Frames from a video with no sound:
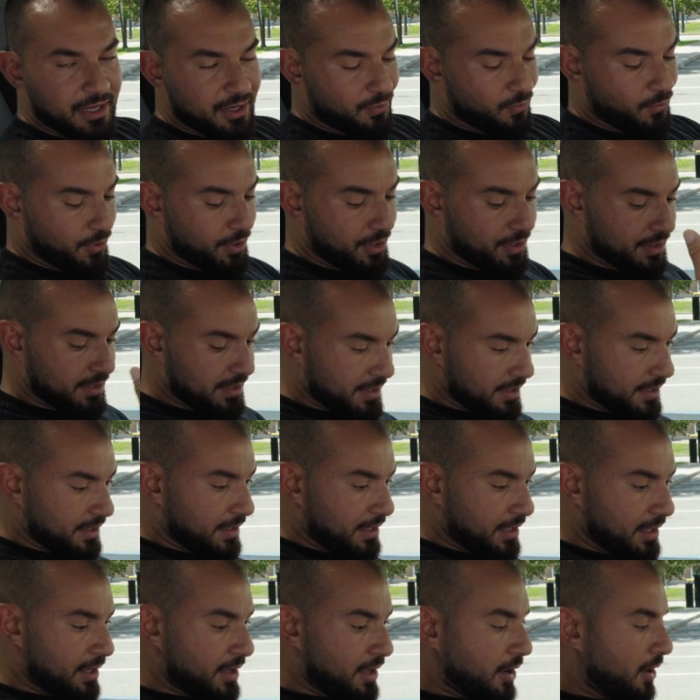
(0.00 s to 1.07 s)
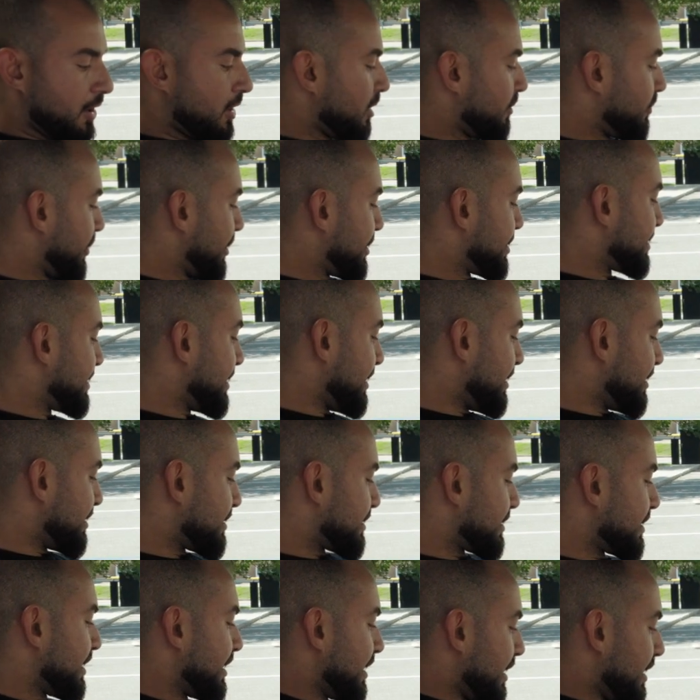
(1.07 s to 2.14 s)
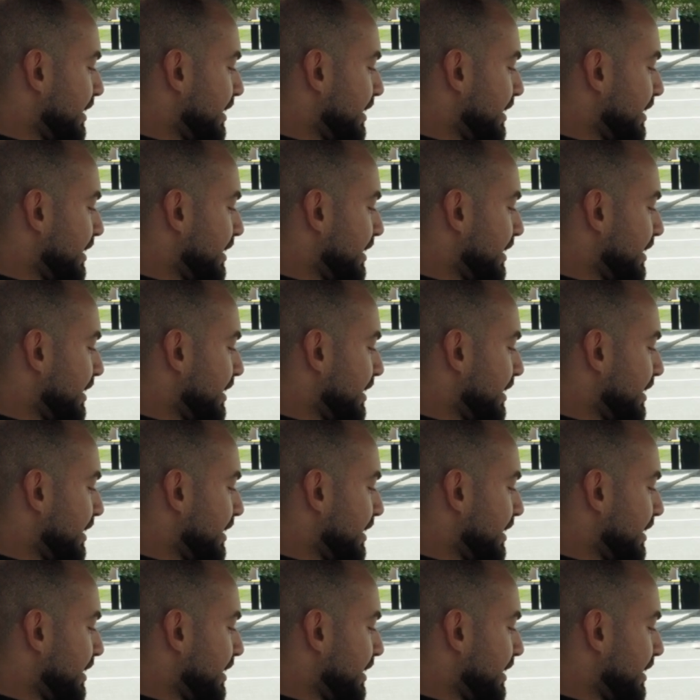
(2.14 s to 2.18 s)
where the armrest is